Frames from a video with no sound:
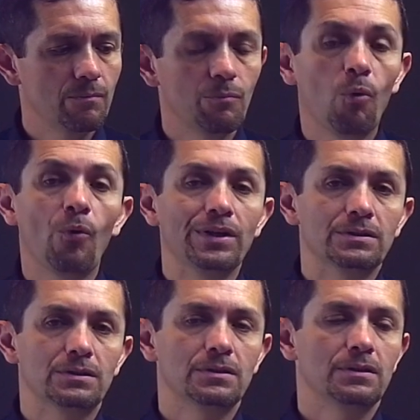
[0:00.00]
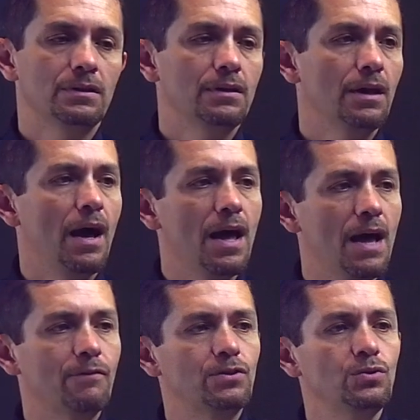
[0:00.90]
point. I
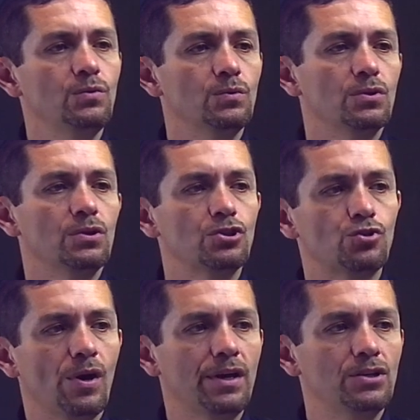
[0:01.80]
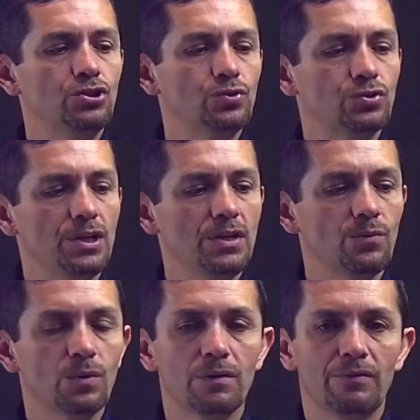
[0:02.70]
have 2, so I can choose either
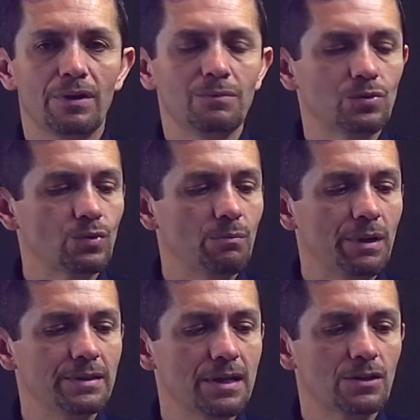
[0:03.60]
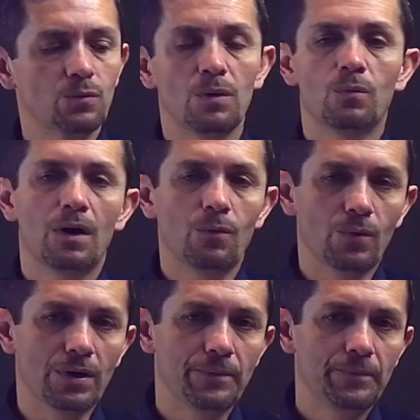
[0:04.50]
one of them to replace x1,
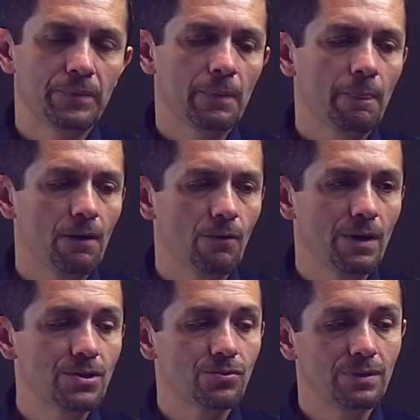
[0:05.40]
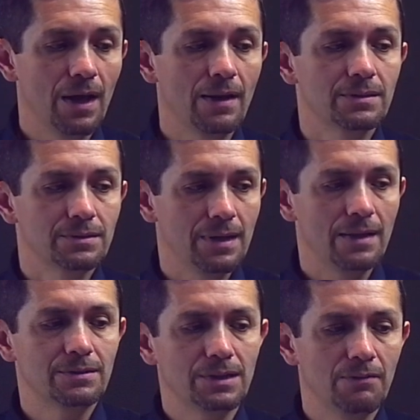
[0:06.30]
y1. All right, so
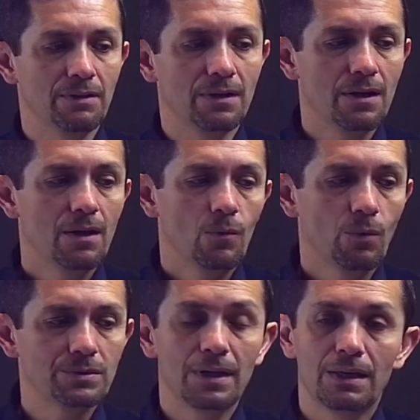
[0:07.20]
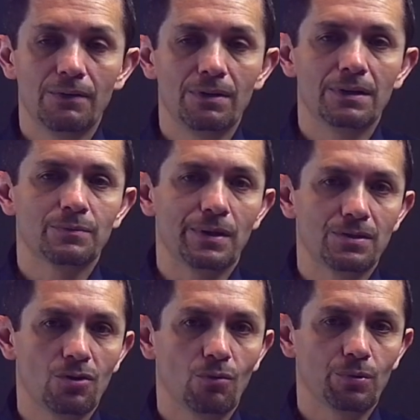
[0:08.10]
that's given. What's not given is my
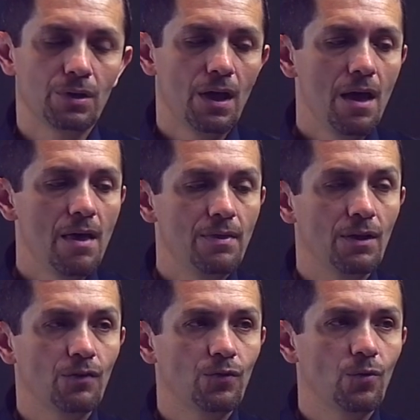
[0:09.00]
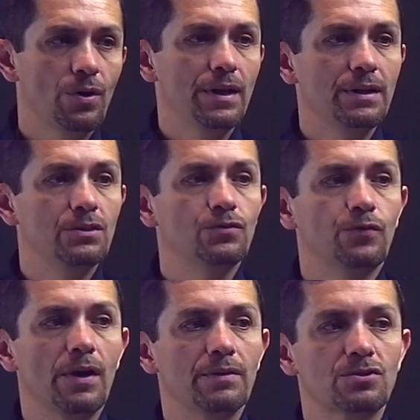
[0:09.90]
slope. Therefore, I need to
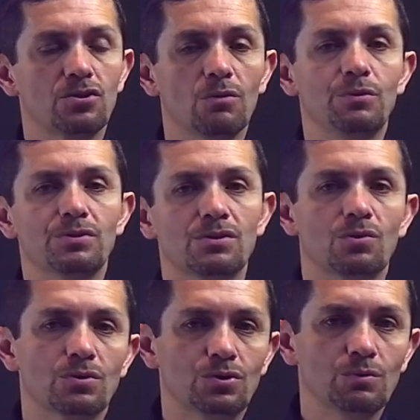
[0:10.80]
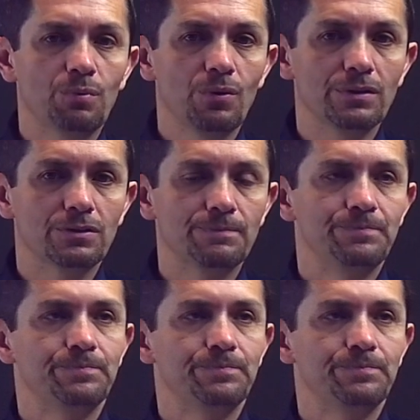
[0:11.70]
find the slope using those 2 points.